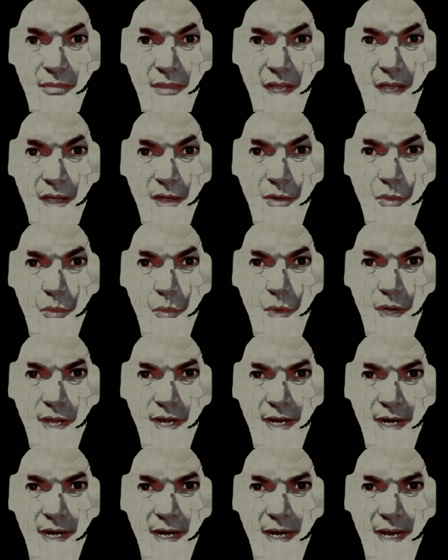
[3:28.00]
And when
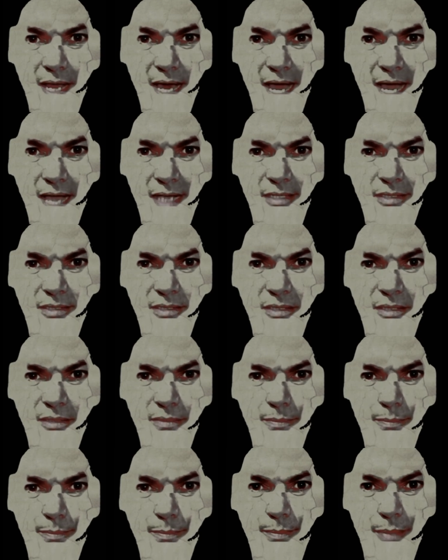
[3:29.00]
at last
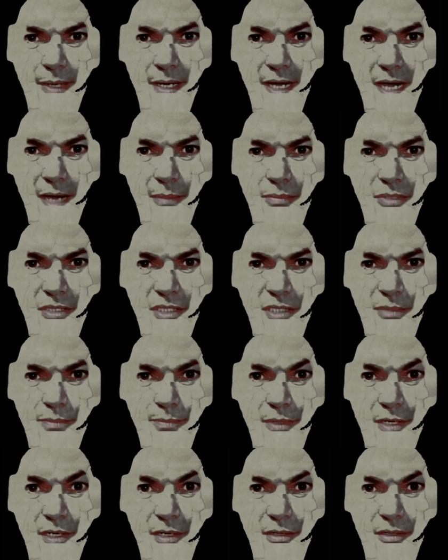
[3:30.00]
the barber
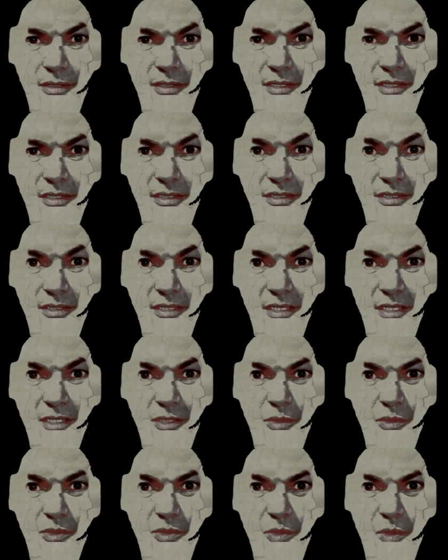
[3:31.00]
spoke, he said
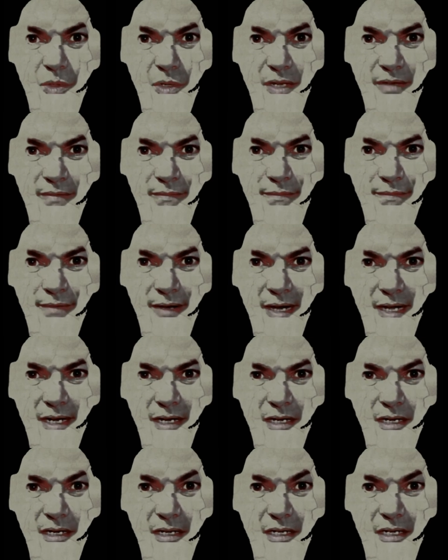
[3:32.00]
'twas all in
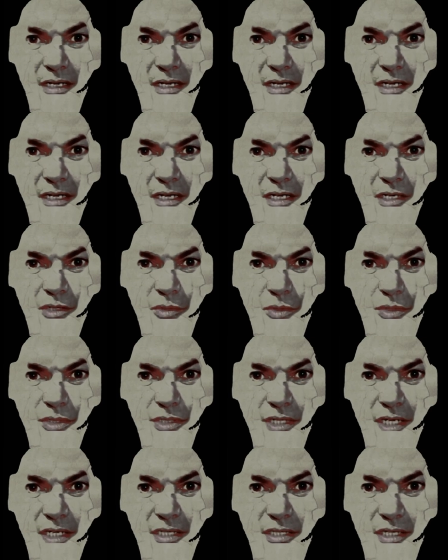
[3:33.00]
fun. 'Twas
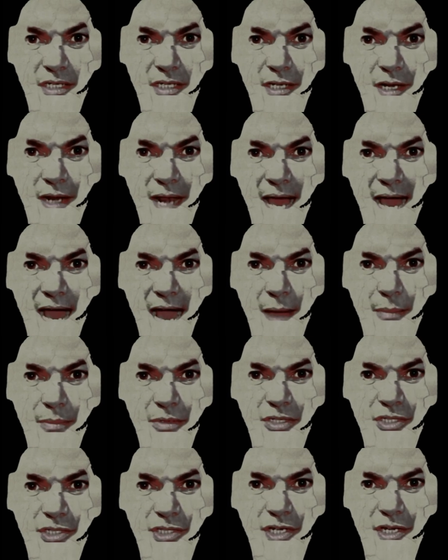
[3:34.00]
just a little
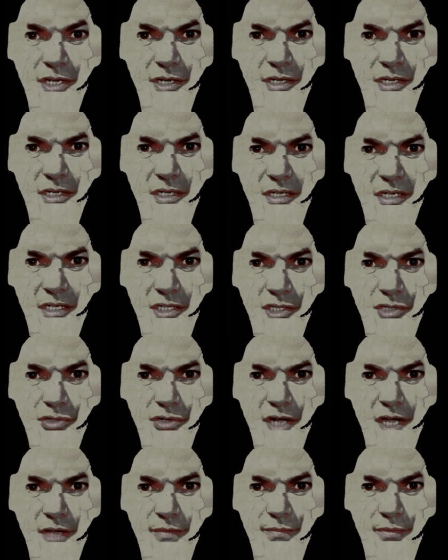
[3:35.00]
harmless joke, a
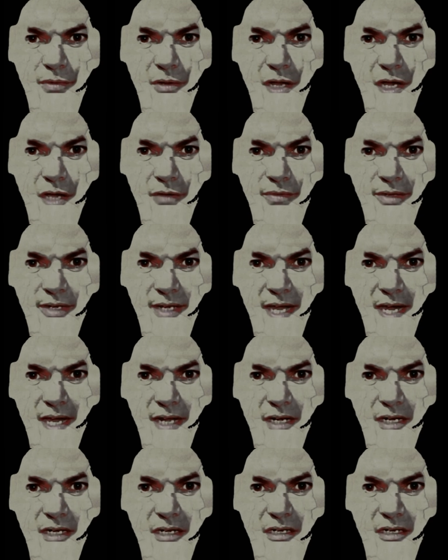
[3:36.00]
trifle
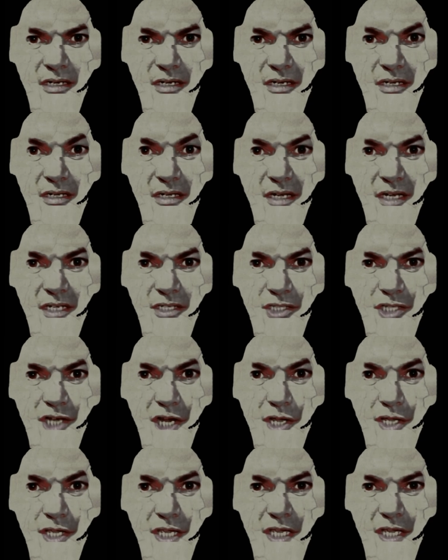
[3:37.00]
overdone. "A
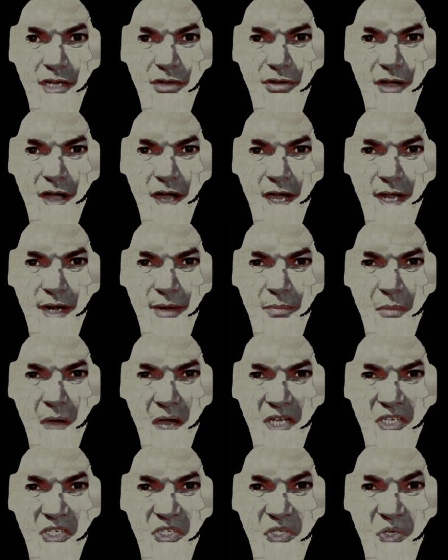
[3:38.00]
joke," he cried,
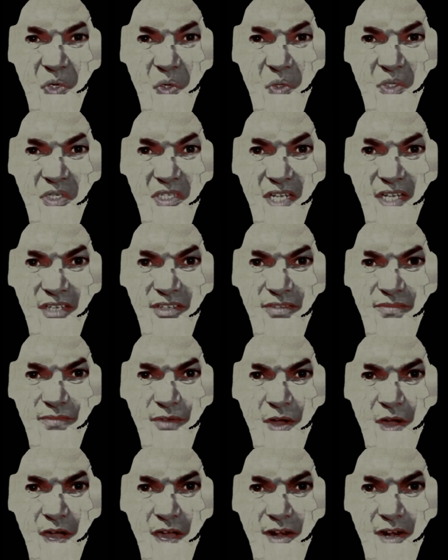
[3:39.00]
"my George, that's
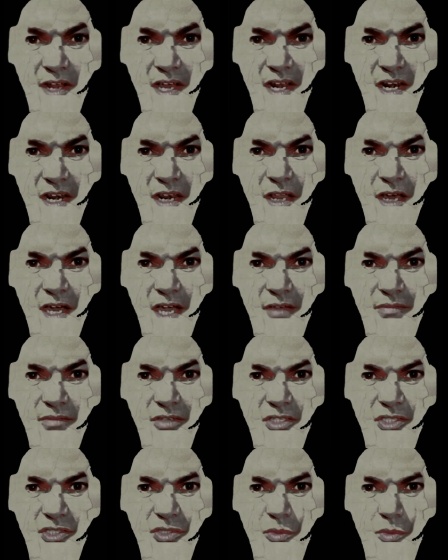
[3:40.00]
fine, a lively
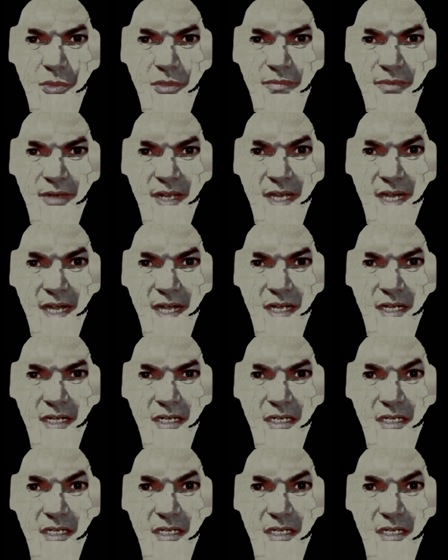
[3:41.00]
sort of lark.